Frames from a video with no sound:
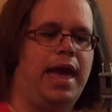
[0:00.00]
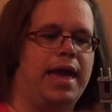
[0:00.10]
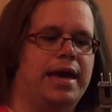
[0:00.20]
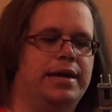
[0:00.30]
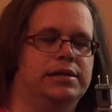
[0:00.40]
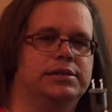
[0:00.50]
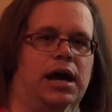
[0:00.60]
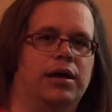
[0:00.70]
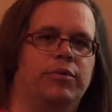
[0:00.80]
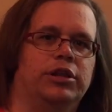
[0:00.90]
And
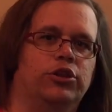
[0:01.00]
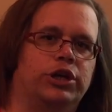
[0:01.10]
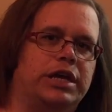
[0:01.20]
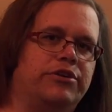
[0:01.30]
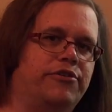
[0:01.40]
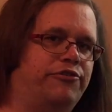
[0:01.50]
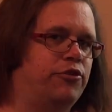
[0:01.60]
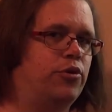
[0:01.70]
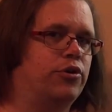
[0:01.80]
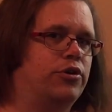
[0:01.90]
I went looking
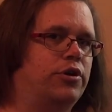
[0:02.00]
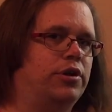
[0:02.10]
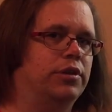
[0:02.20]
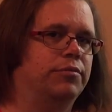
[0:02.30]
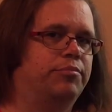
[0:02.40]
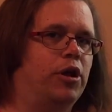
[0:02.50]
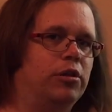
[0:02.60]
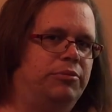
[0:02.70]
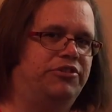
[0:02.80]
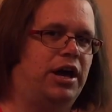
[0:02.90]
for
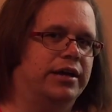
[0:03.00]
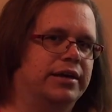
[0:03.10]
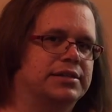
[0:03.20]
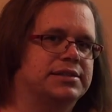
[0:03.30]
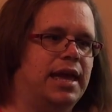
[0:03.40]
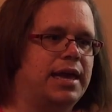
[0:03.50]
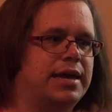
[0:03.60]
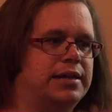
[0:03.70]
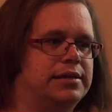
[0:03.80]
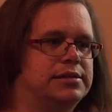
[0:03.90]
bulb sockets,
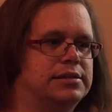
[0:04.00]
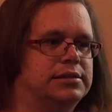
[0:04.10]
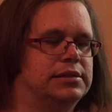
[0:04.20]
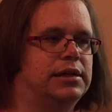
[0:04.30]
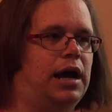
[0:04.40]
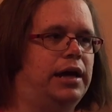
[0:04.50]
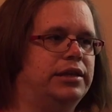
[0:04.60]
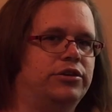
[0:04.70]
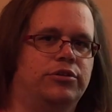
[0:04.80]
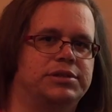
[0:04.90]
and I
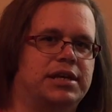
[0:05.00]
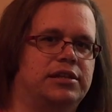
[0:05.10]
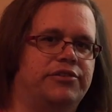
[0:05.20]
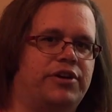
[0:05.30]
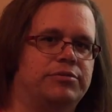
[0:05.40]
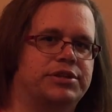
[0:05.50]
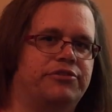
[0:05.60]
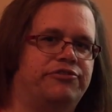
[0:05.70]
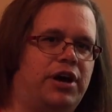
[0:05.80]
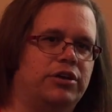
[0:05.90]
didn't know exactly if I was going
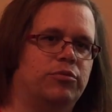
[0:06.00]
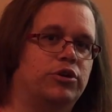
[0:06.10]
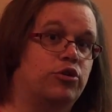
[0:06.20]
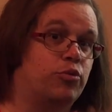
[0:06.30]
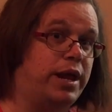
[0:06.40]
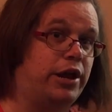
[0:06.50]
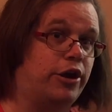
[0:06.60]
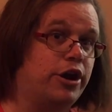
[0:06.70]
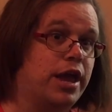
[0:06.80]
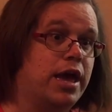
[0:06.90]
to find one or
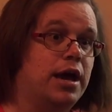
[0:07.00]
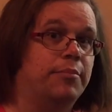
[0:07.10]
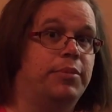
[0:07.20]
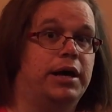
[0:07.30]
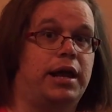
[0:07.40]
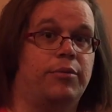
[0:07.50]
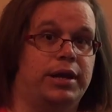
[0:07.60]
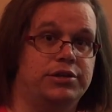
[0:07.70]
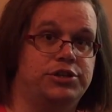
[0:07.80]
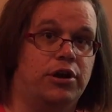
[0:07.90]
where, but I went
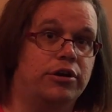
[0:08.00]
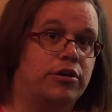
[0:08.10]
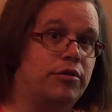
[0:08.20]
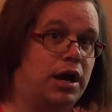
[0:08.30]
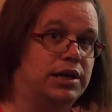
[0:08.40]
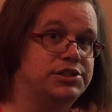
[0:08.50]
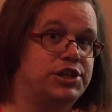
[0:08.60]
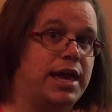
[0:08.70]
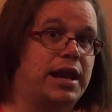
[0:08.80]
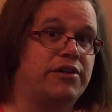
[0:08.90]
out to our garage
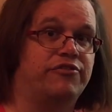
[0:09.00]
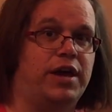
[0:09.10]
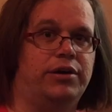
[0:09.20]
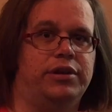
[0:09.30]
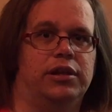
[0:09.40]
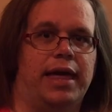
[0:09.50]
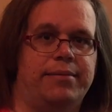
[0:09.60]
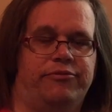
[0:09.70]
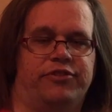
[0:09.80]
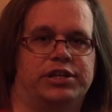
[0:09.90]
and I found a
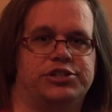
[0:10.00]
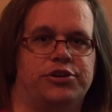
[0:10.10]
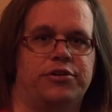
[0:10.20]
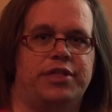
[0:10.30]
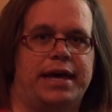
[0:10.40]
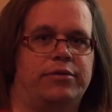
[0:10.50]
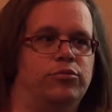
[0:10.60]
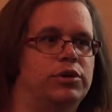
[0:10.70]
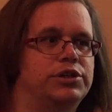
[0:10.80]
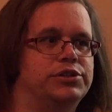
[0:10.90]
lamp fixture that
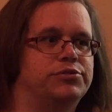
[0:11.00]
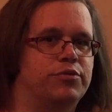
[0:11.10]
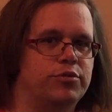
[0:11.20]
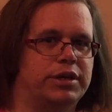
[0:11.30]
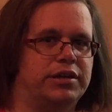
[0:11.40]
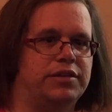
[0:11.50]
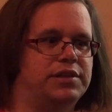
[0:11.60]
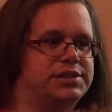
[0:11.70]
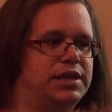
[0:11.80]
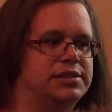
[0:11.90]
was ruined in the
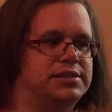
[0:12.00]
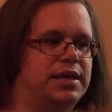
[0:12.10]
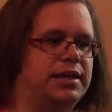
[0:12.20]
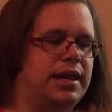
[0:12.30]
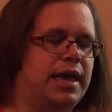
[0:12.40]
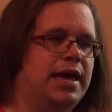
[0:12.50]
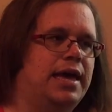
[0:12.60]
sense that